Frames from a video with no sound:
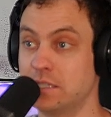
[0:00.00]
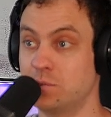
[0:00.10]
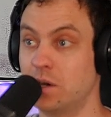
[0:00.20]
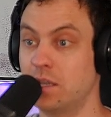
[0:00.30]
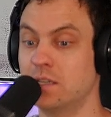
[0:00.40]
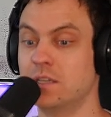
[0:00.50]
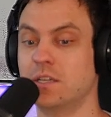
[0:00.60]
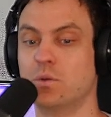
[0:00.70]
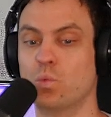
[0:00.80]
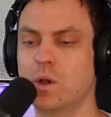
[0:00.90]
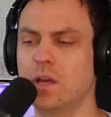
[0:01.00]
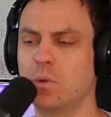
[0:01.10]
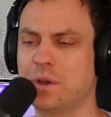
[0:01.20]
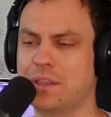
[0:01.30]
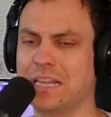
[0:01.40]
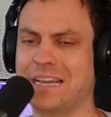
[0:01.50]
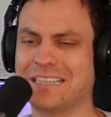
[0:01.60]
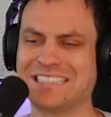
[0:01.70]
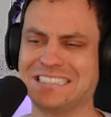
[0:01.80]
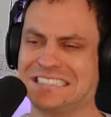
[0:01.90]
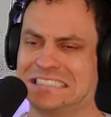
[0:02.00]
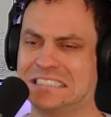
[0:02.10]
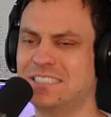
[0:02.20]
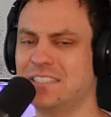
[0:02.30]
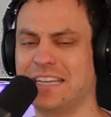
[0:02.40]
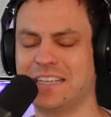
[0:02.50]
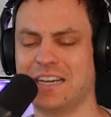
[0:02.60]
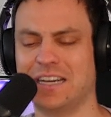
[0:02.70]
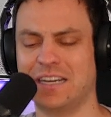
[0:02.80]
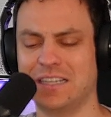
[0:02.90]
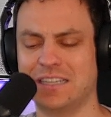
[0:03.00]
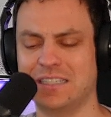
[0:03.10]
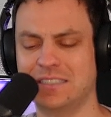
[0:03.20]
this one with with like like uh,